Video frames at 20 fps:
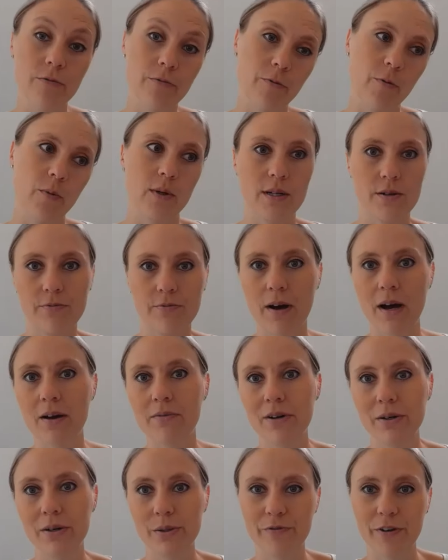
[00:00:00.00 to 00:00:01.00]
45
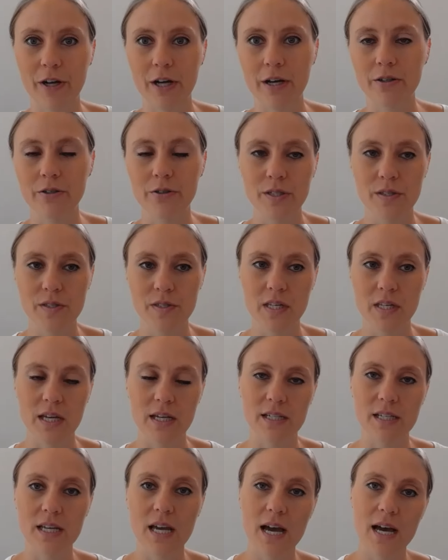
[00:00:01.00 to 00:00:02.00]
out of 100
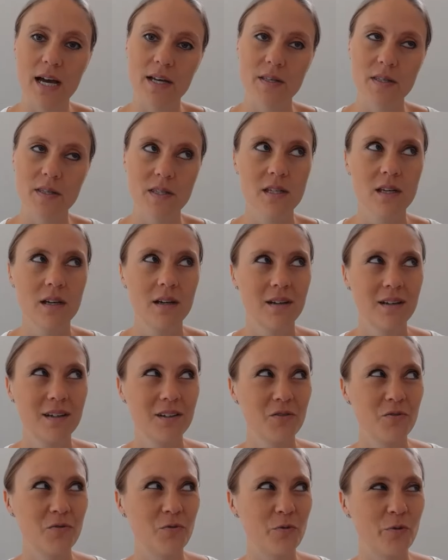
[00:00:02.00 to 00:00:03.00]
said yes,
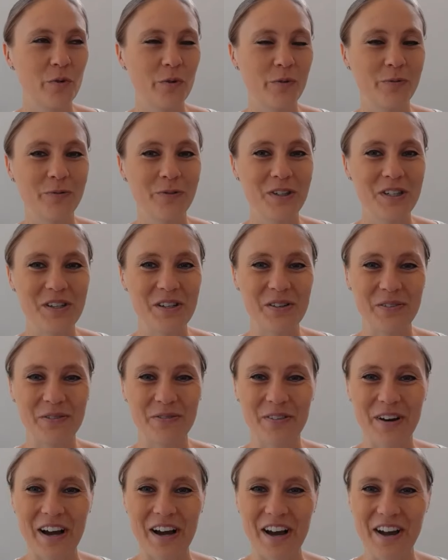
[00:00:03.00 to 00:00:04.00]

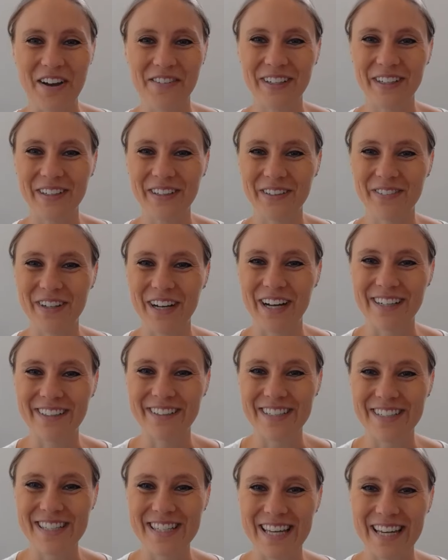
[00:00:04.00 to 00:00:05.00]
55 out of
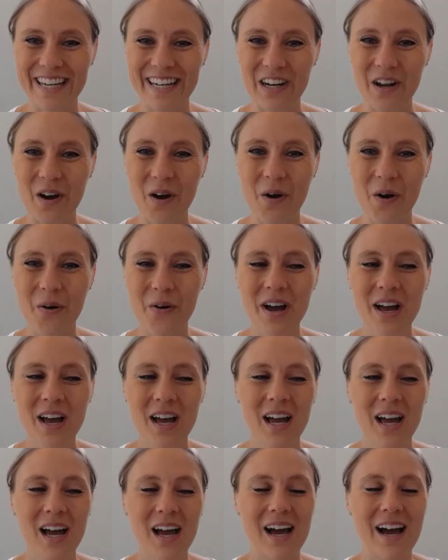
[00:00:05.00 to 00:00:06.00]
100 said no,
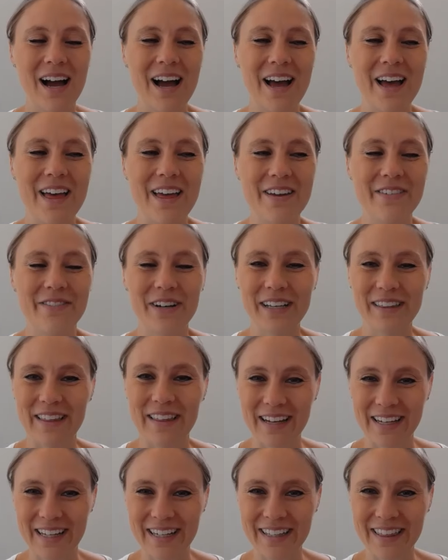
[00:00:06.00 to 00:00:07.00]
right?
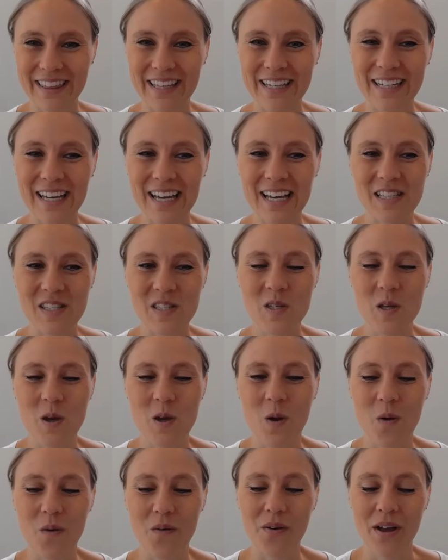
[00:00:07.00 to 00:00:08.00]
That kind of thing. And
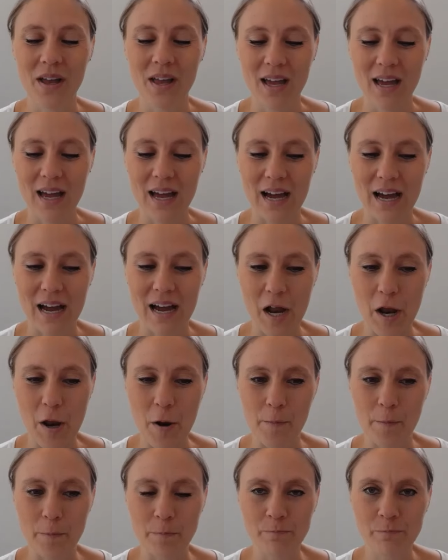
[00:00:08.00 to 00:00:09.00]
so
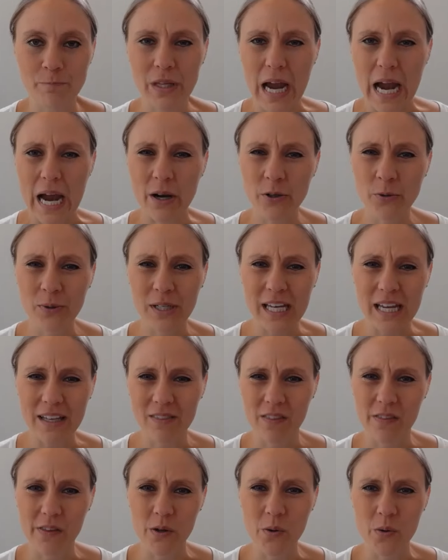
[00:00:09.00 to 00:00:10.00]
how do we
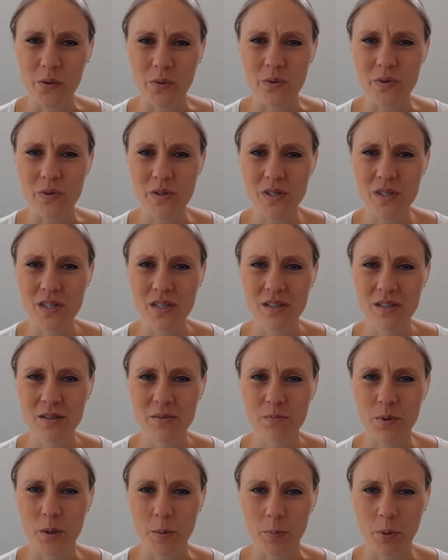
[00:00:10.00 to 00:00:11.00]
get those
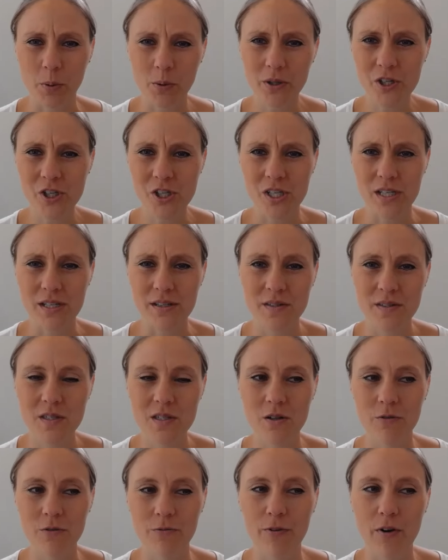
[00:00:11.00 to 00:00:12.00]
proportions
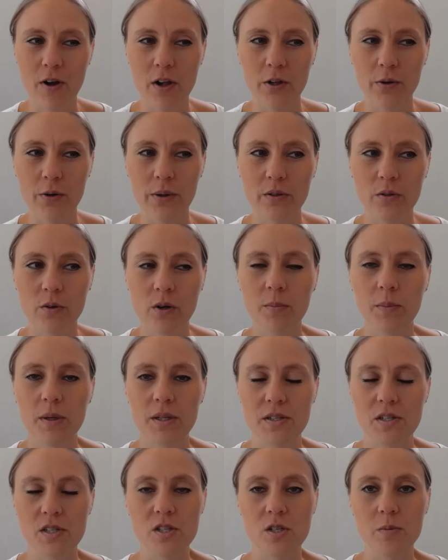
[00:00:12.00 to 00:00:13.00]
to follow a normal
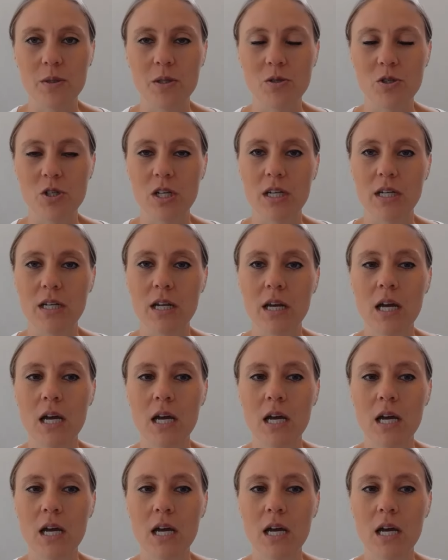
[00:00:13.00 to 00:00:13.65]
distribution.